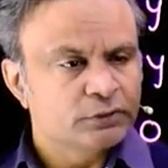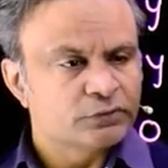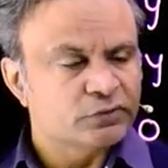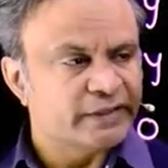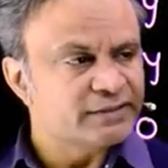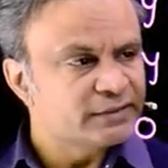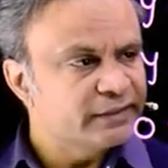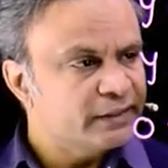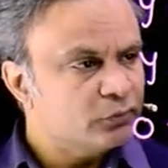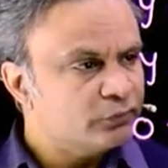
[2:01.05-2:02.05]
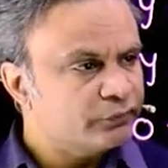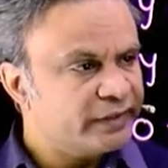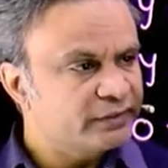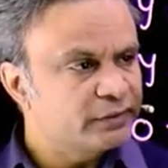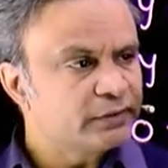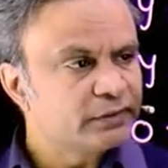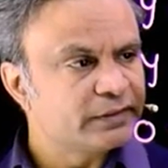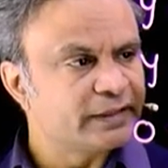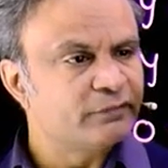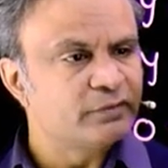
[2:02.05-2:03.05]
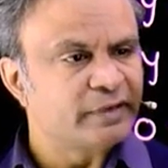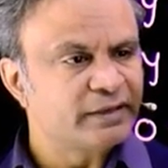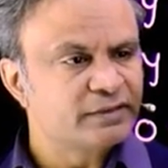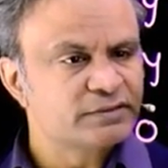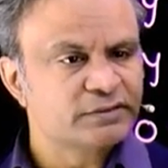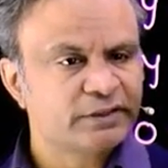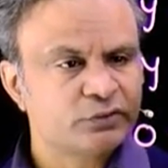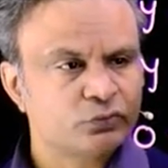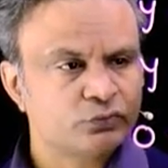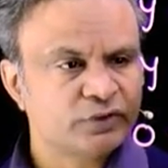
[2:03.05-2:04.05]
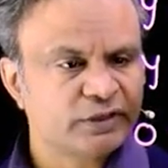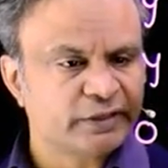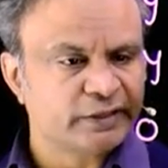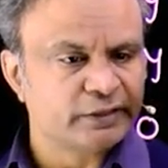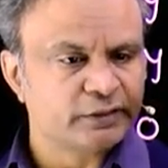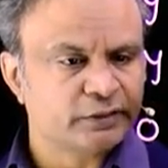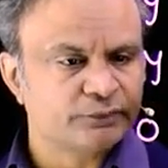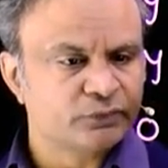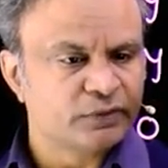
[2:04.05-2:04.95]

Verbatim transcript: So cancelling out factor T one minus T two, we get uh,